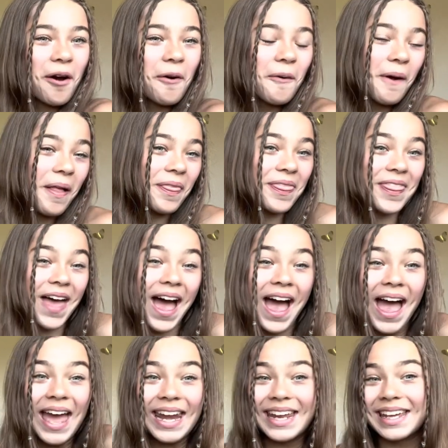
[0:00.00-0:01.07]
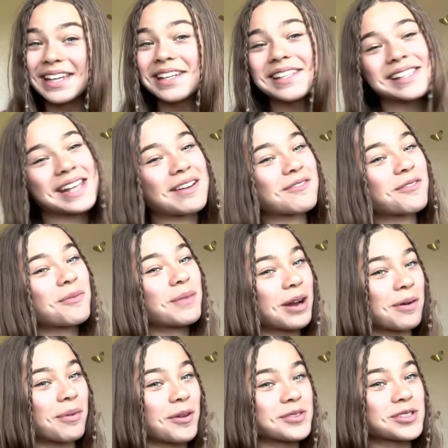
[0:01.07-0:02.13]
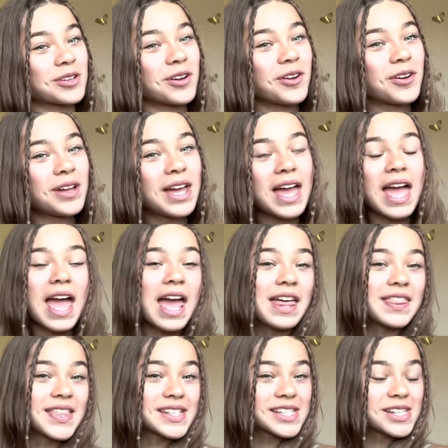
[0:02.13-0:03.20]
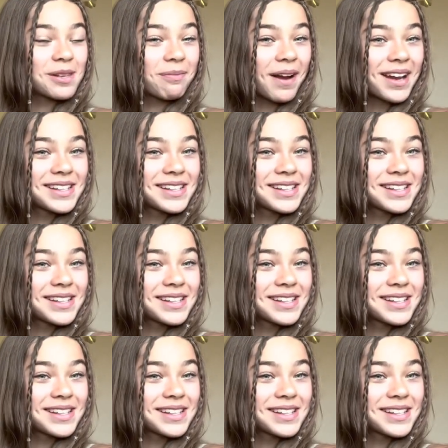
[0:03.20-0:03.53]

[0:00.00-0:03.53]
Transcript: From Aéropostale, and this is the